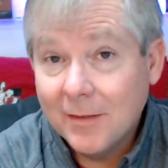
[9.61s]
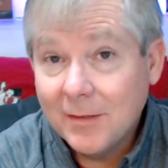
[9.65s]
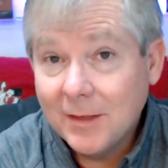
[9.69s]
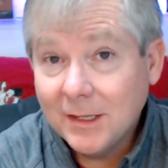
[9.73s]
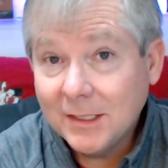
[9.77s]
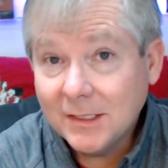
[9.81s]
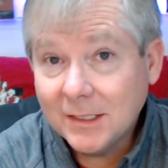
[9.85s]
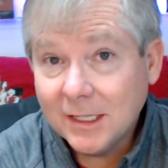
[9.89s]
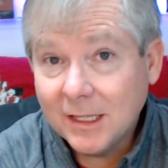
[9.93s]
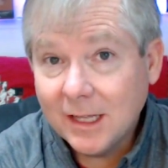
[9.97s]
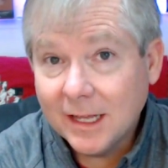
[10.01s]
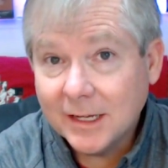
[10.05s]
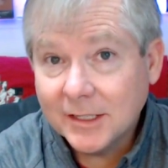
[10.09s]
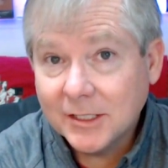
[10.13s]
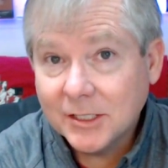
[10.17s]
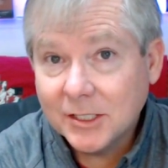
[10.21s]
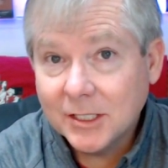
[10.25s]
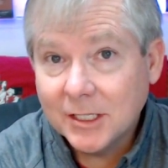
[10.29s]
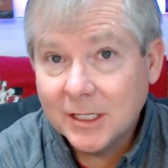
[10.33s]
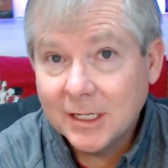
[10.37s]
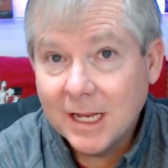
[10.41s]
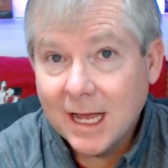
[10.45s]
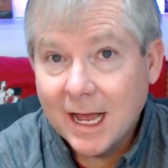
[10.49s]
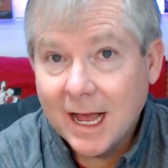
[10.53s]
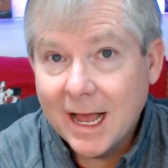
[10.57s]
This
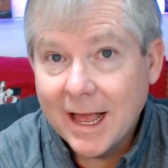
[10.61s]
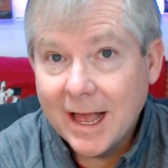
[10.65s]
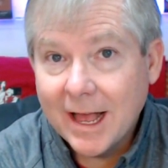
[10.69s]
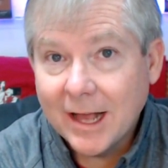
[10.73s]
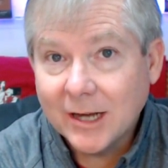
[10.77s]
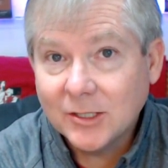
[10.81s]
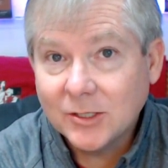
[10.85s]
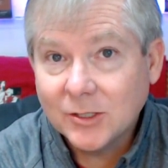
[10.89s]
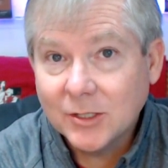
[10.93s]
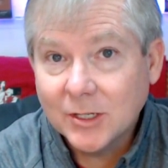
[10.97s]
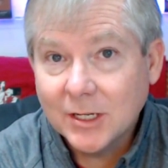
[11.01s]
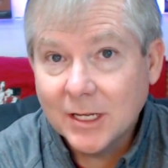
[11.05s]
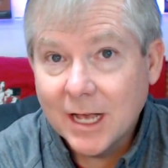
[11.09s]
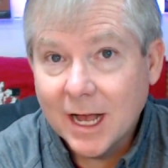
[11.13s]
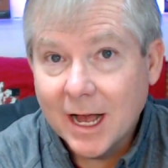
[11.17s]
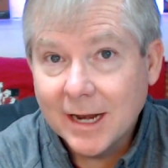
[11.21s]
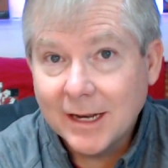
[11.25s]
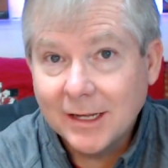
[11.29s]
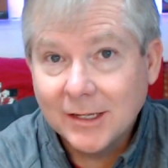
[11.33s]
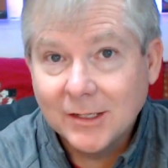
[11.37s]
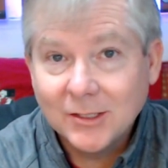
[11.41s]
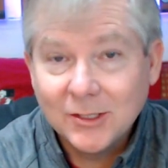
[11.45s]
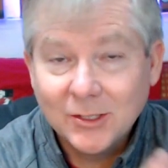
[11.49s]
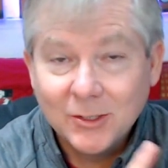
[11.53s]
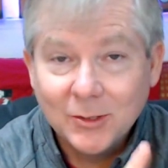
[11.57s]
collection I actually
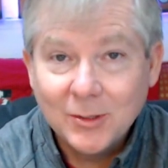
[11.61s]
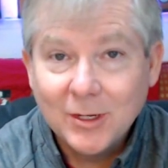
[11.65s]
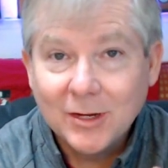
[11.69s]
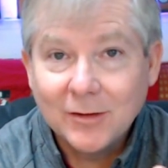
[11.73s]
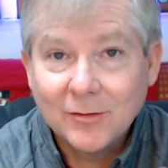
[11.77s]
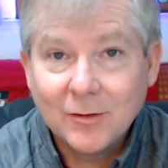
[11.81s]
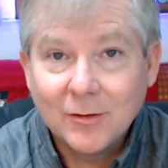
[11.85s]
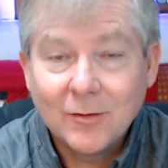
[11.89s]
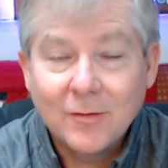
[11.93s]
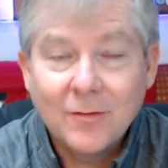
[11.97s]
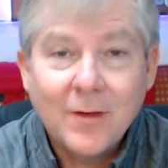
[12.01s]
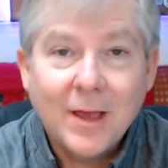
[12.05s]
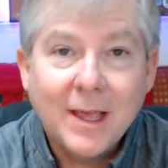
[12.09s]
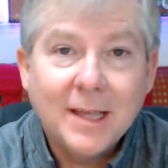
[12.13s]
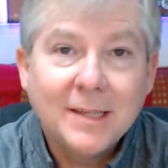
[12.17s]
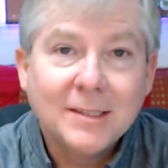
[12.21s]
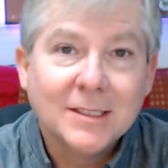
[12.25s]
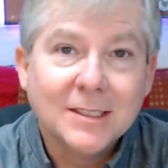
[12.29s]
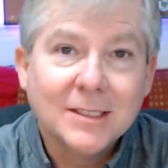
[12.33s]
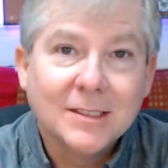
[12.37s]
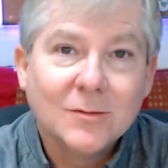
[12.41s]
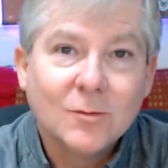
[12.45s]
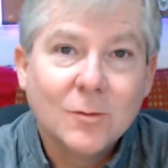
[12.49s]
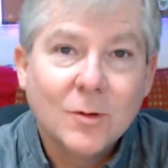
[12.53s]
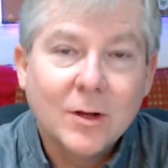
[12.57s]
got in two different phases.